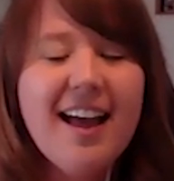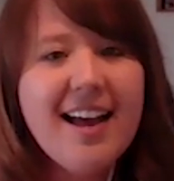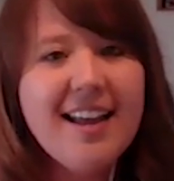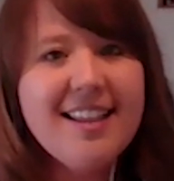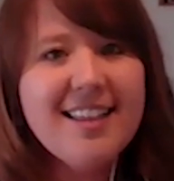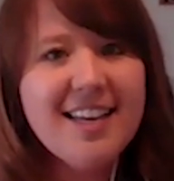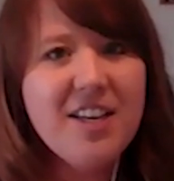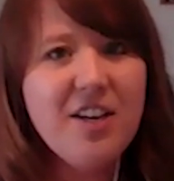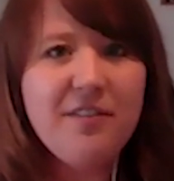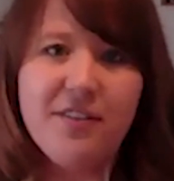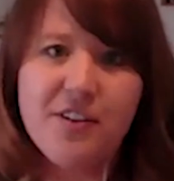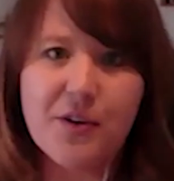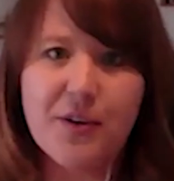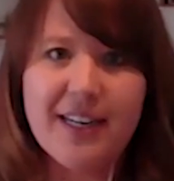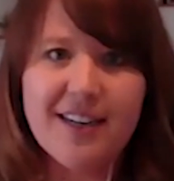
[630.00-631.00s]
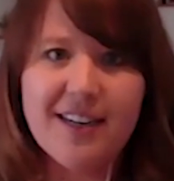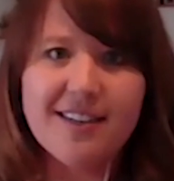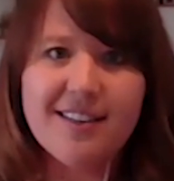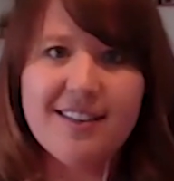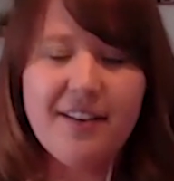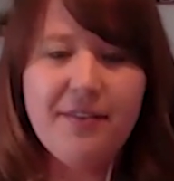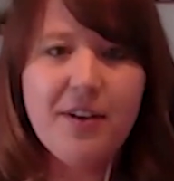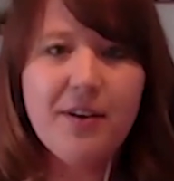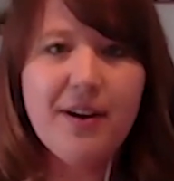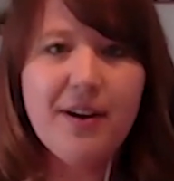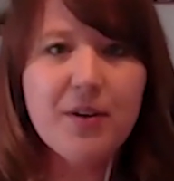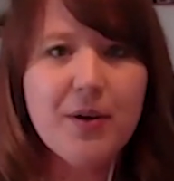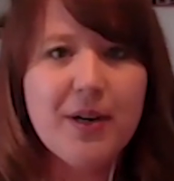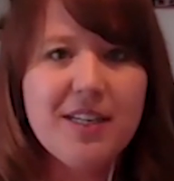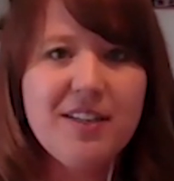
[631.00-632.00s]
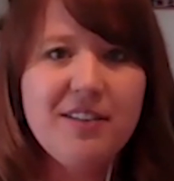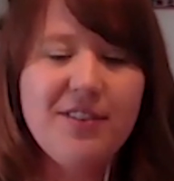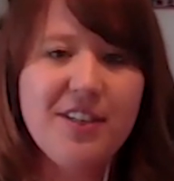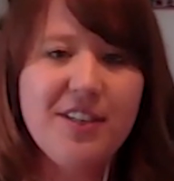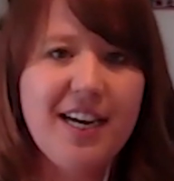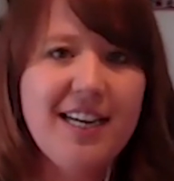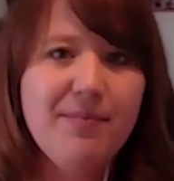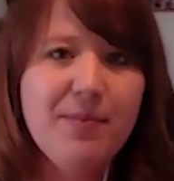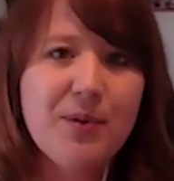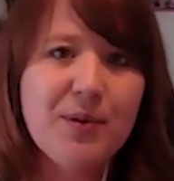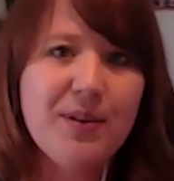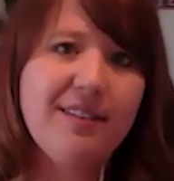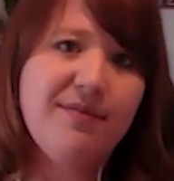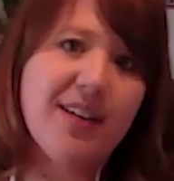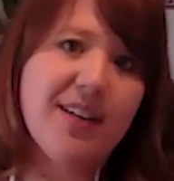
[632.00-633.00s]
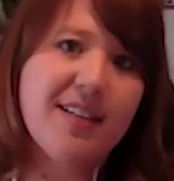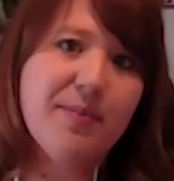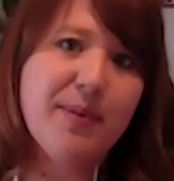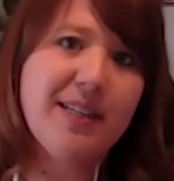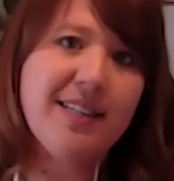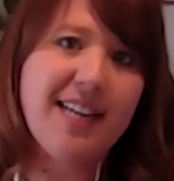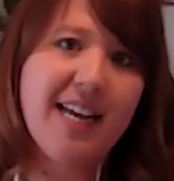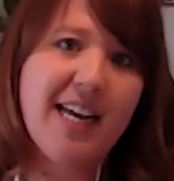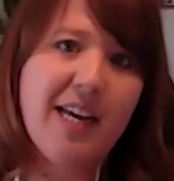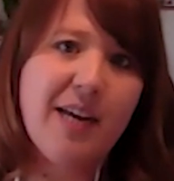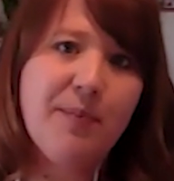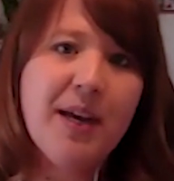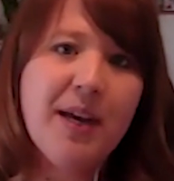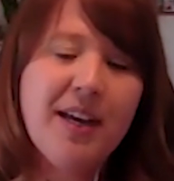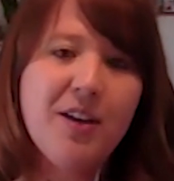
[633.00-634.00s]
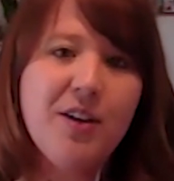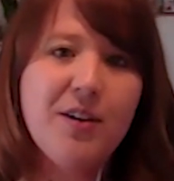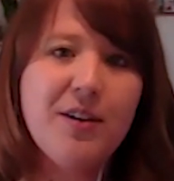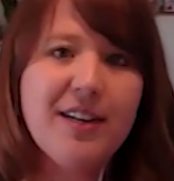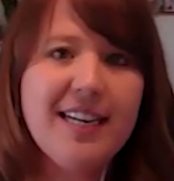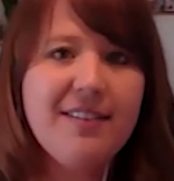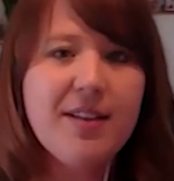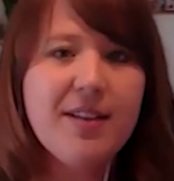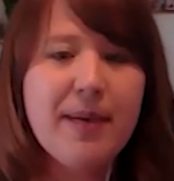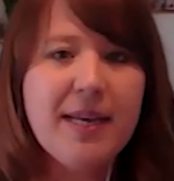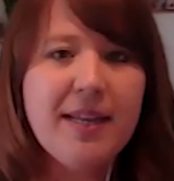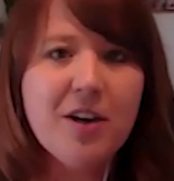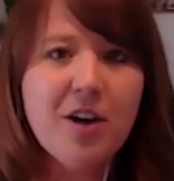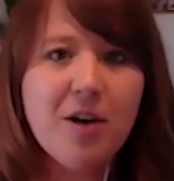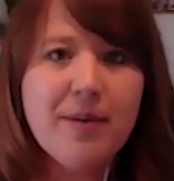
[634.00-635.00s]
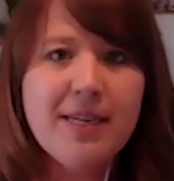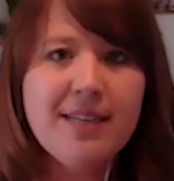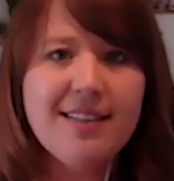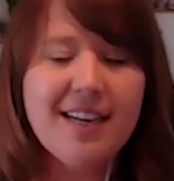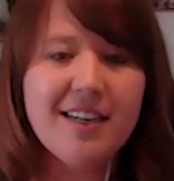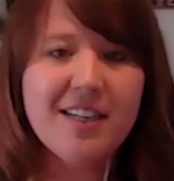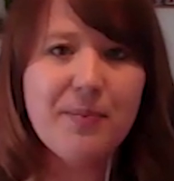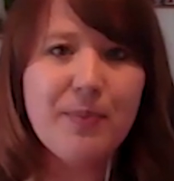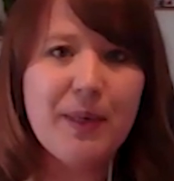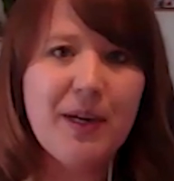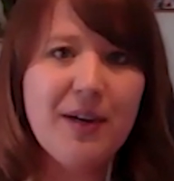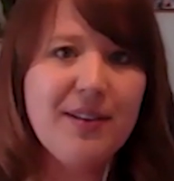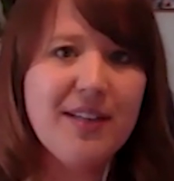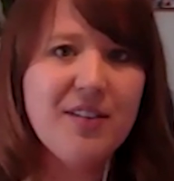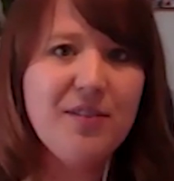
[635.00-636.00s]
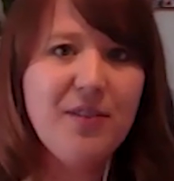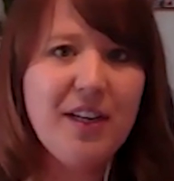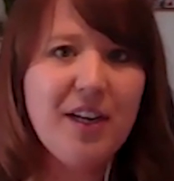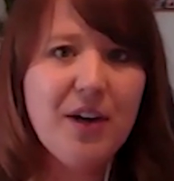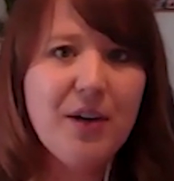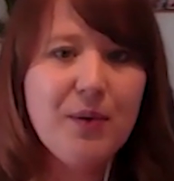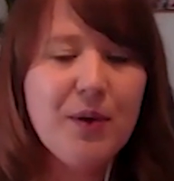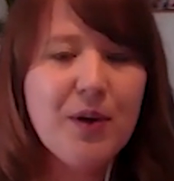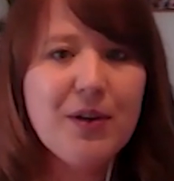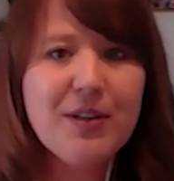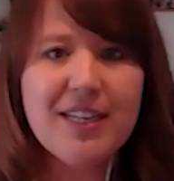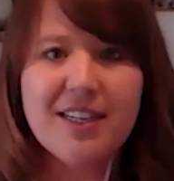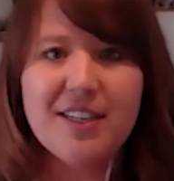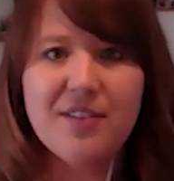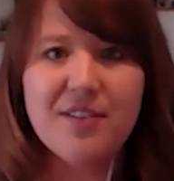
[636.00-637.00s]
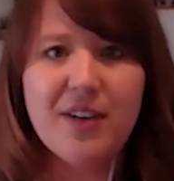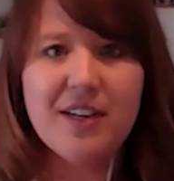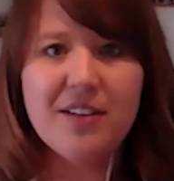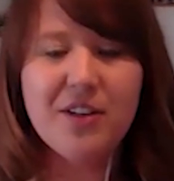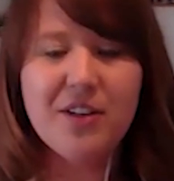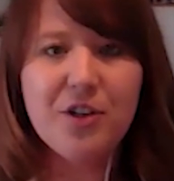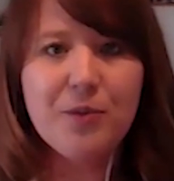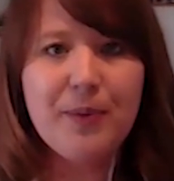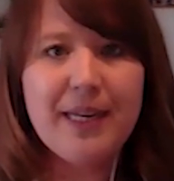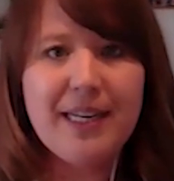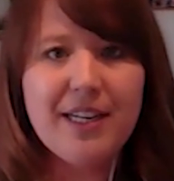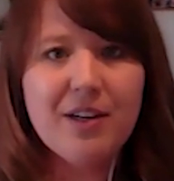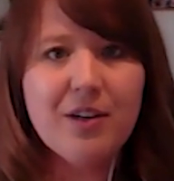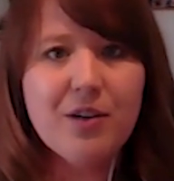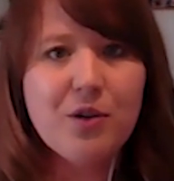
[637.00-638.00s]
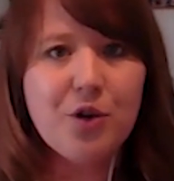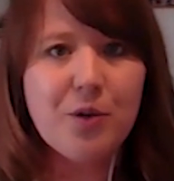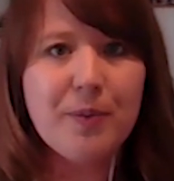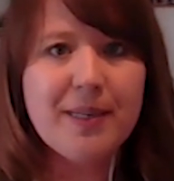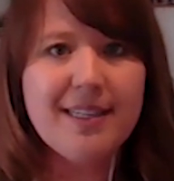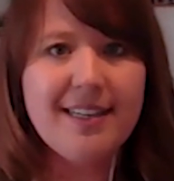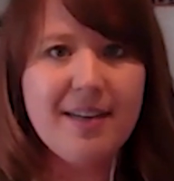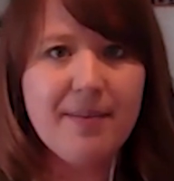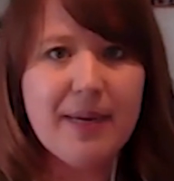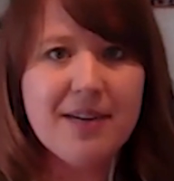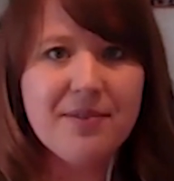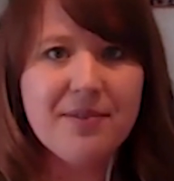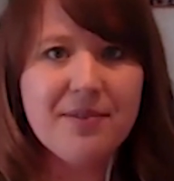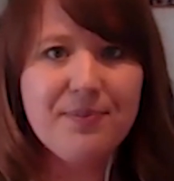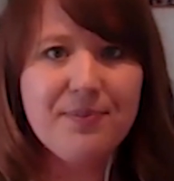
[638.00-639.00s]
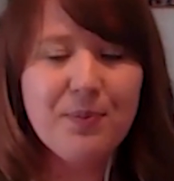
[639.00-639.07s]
And thank you for joining us. If you have a question for James or the investment team, you can leave them in the comments section below this video, contact us via social media, or drop us an email.